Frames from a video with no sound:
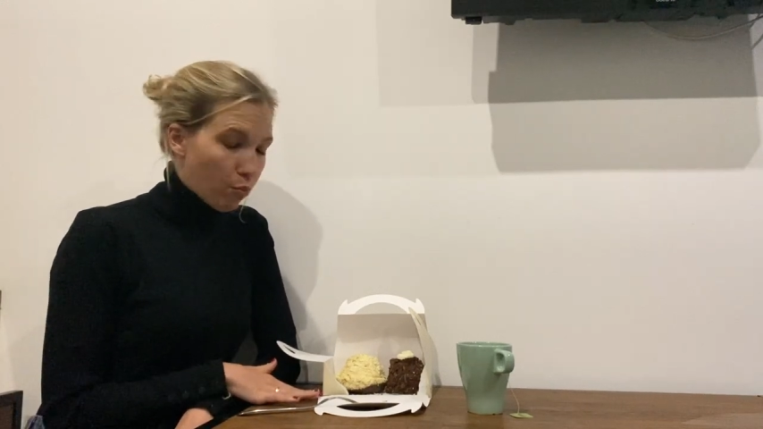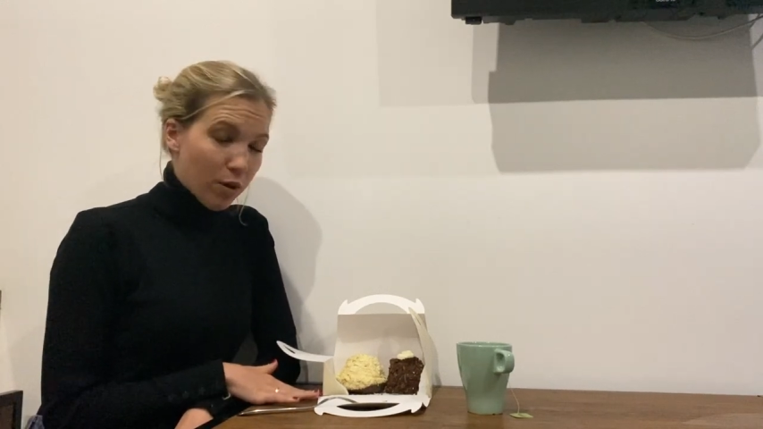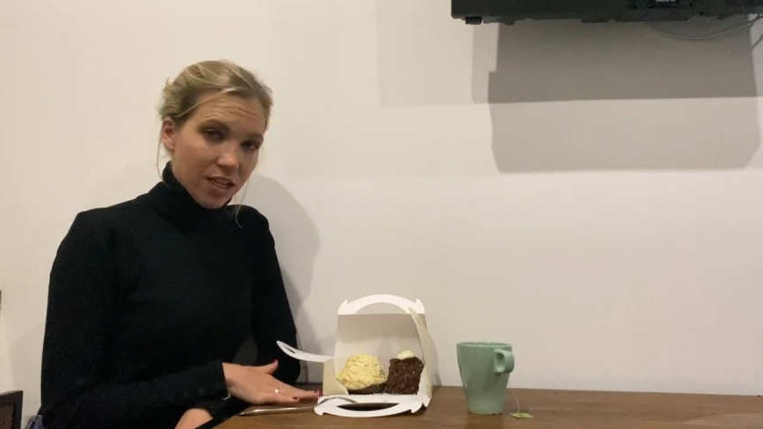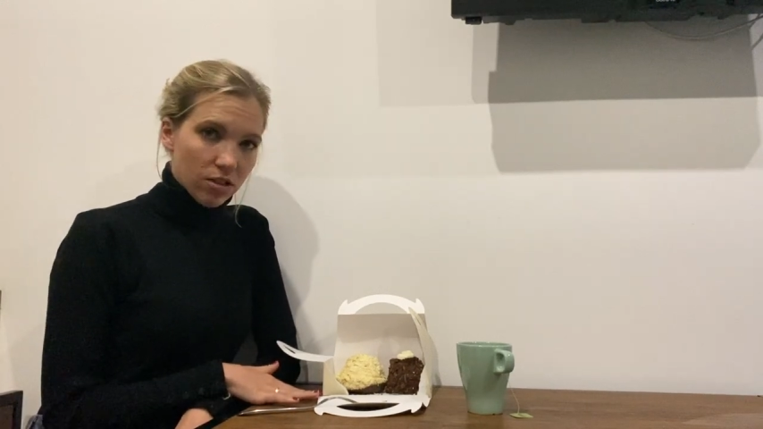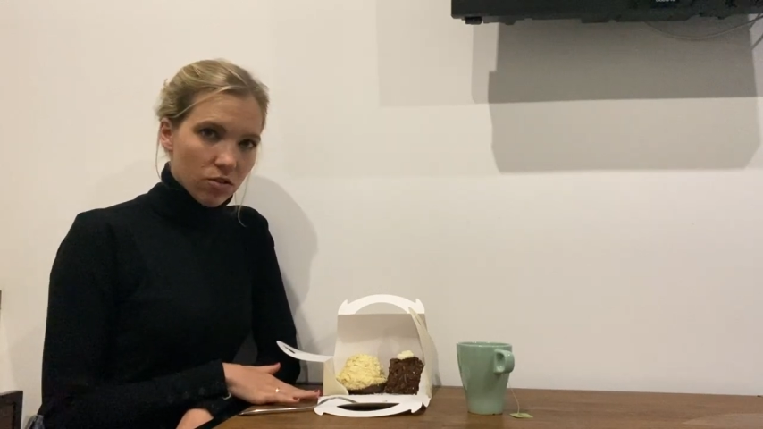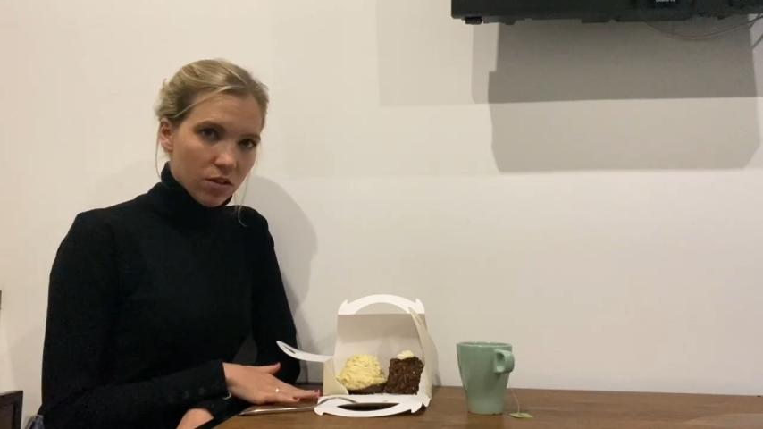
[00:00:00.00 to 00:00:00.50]

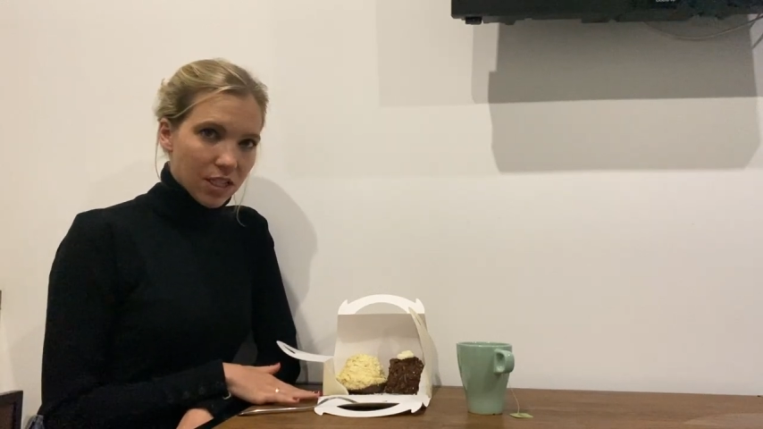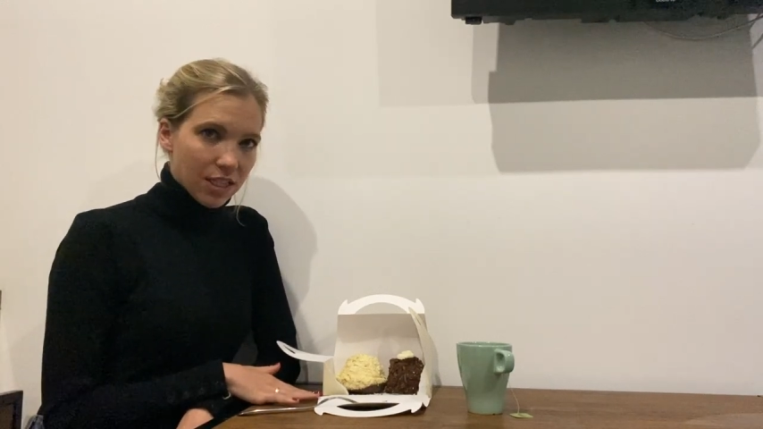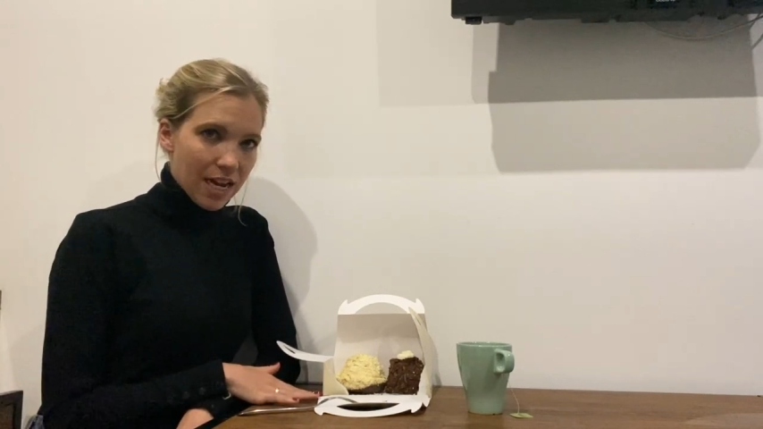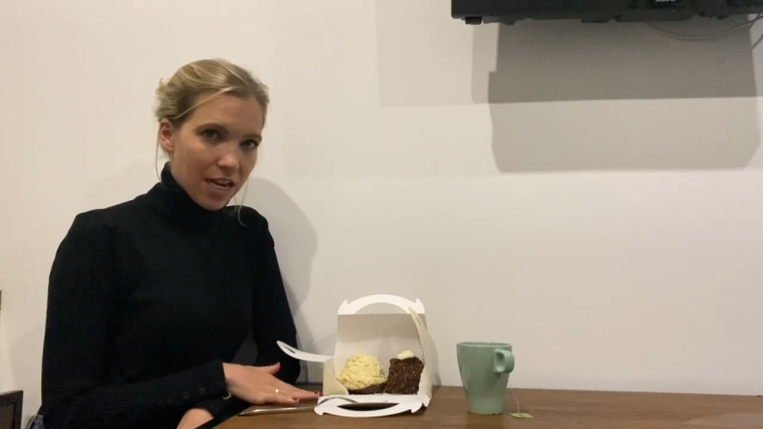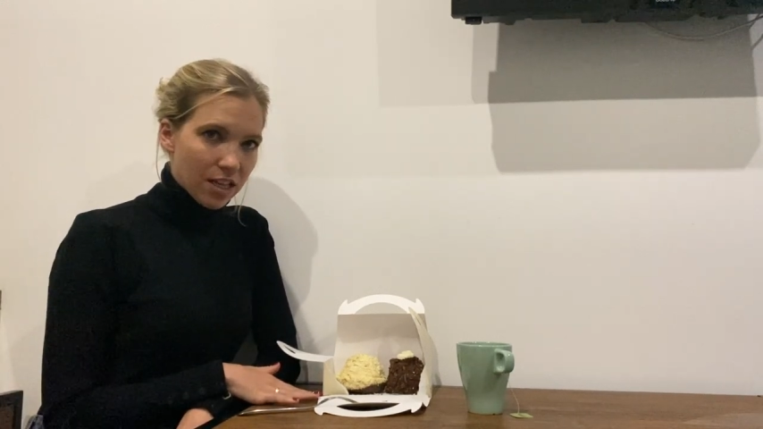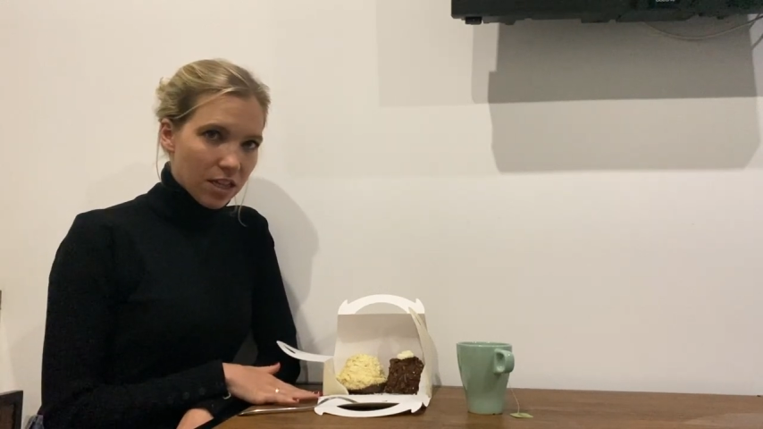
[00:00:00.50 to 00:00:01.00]
pastries
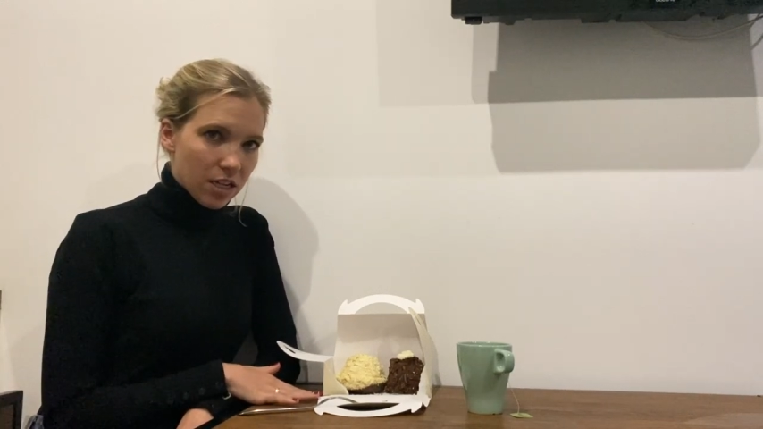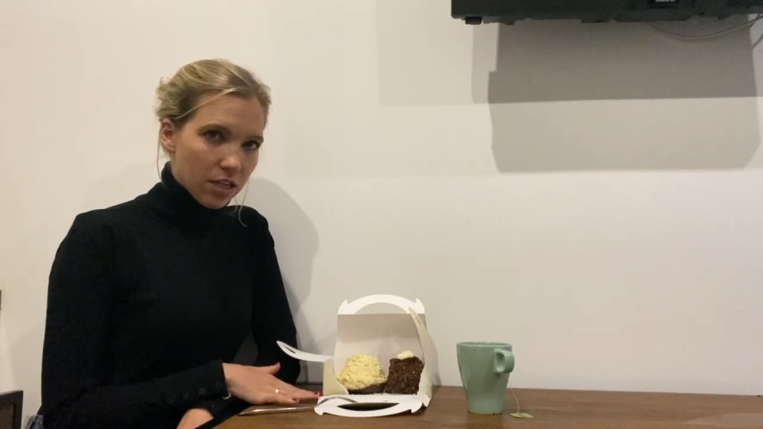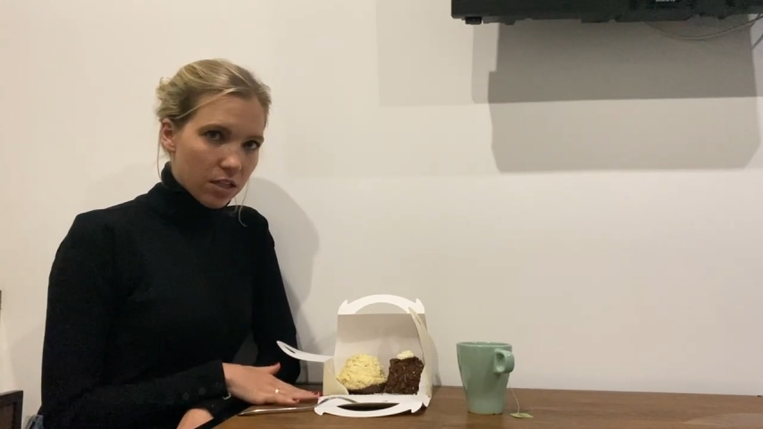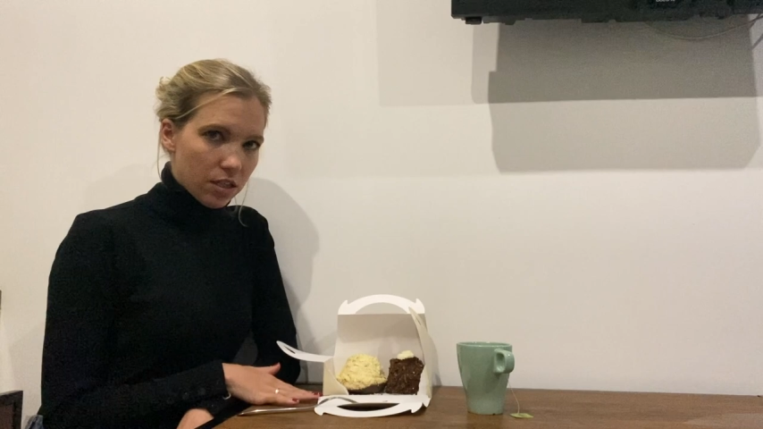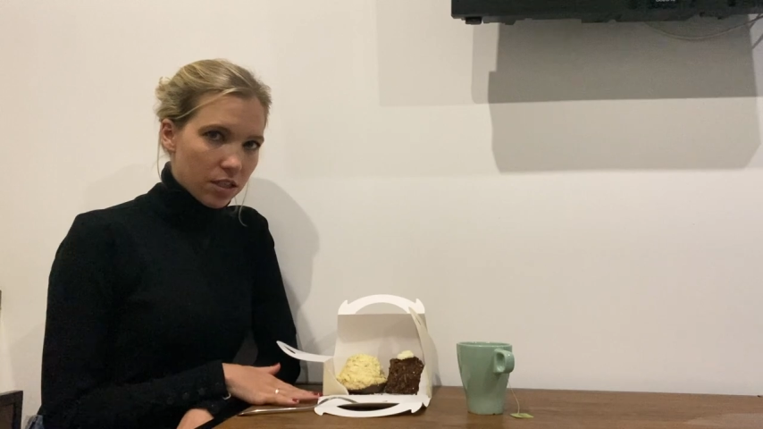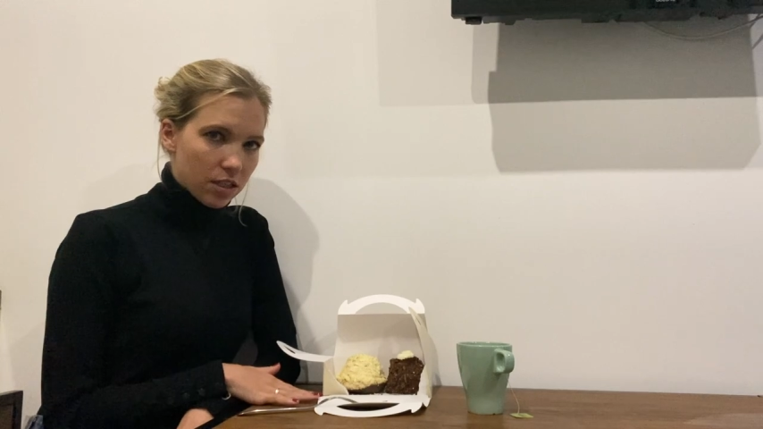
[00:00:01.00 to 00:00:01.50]
like
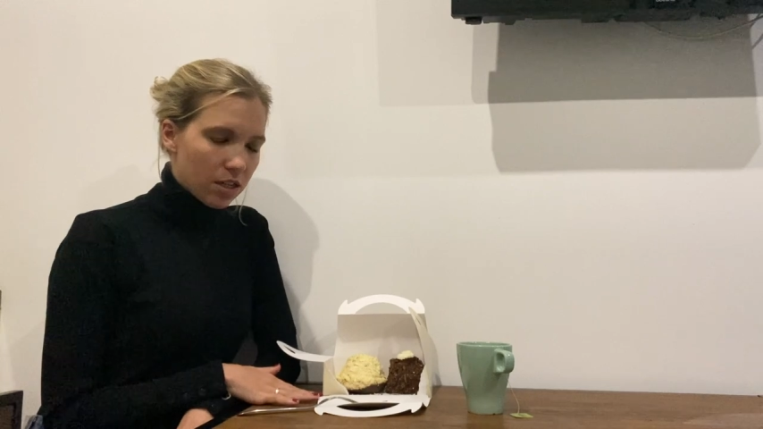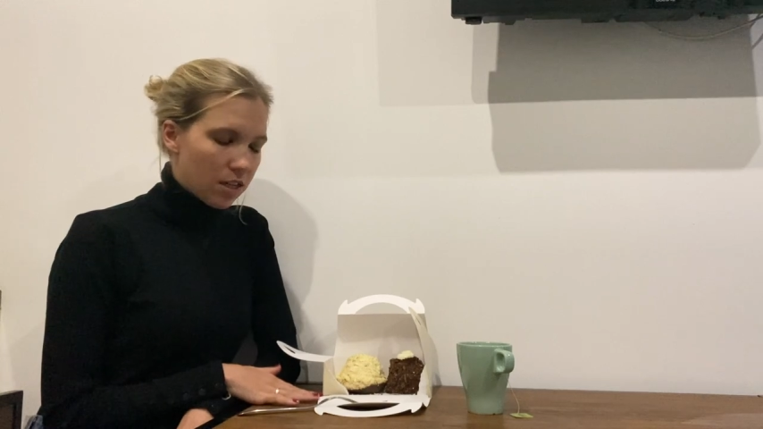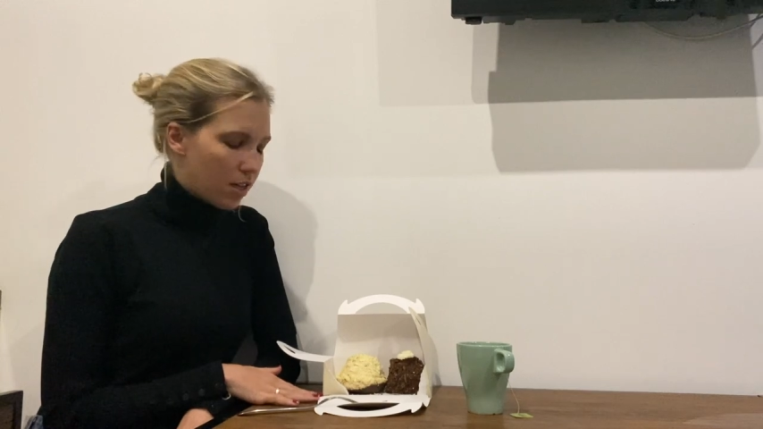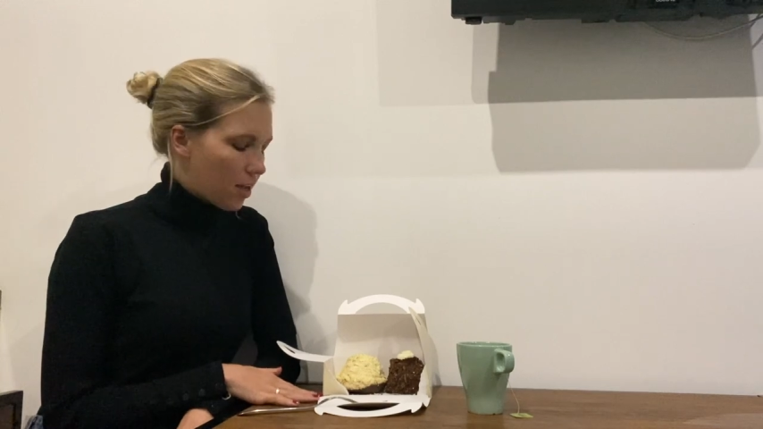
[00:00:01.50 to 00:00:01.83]
this.